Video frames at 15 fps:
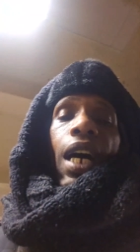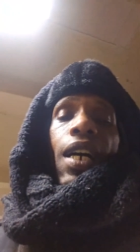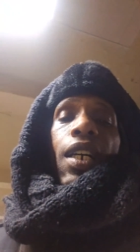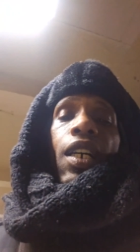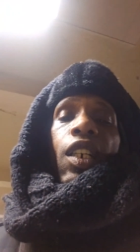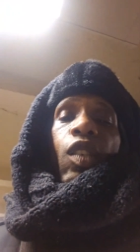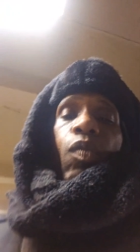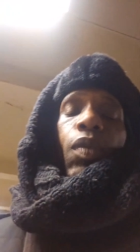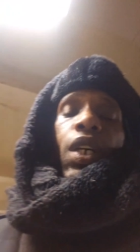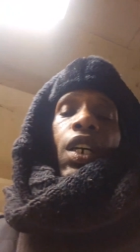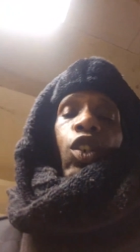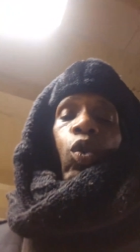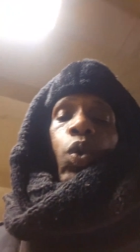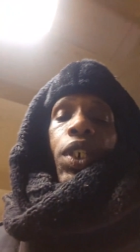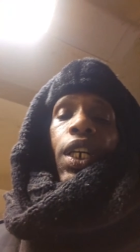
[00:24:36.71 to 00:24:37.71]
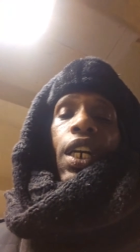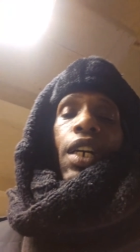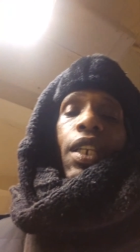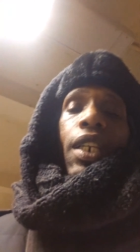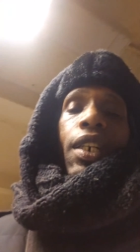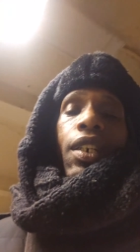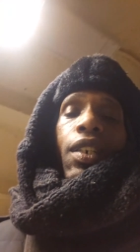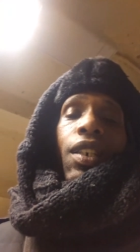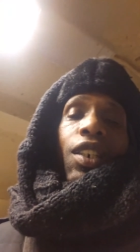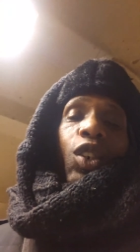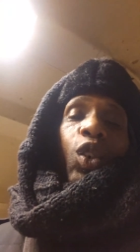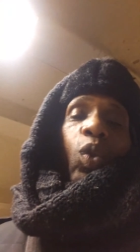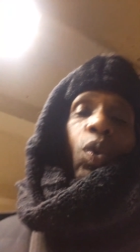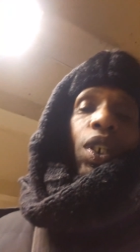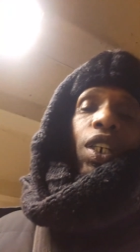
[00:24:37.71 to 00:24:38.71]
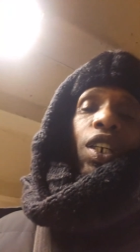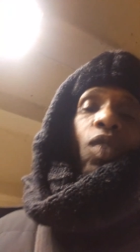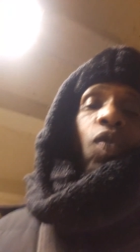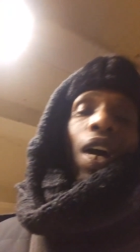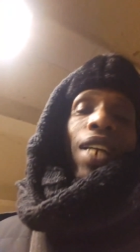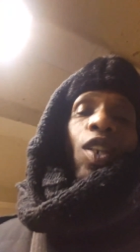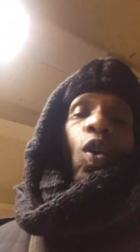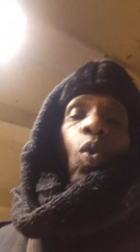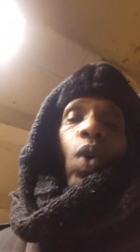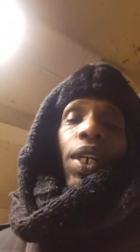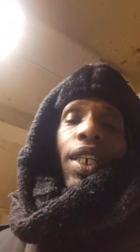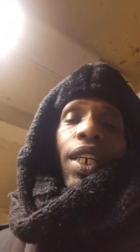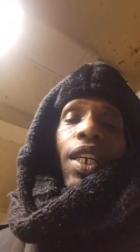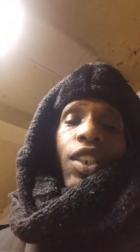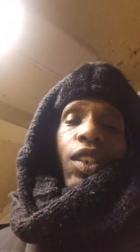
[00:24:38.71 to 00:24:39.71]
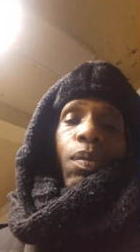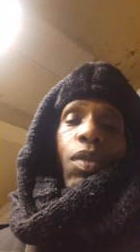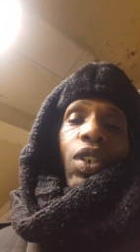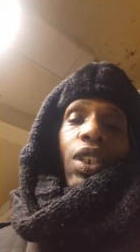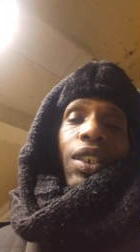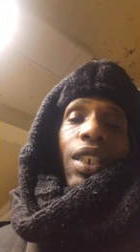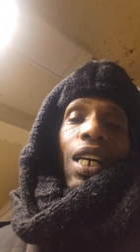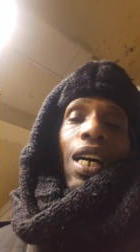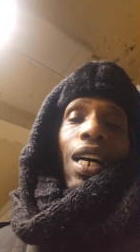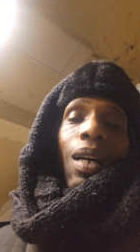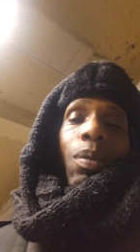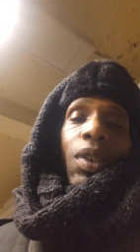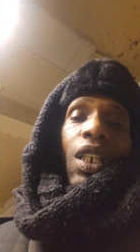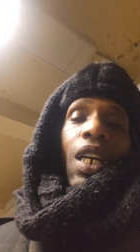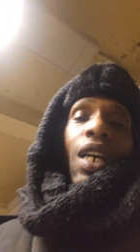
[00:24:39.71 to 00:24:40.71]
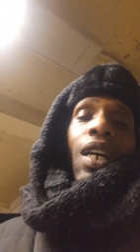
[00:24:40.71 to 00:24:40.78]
I hear you, man. You care, nigga, because you in here writing no one cares a million times.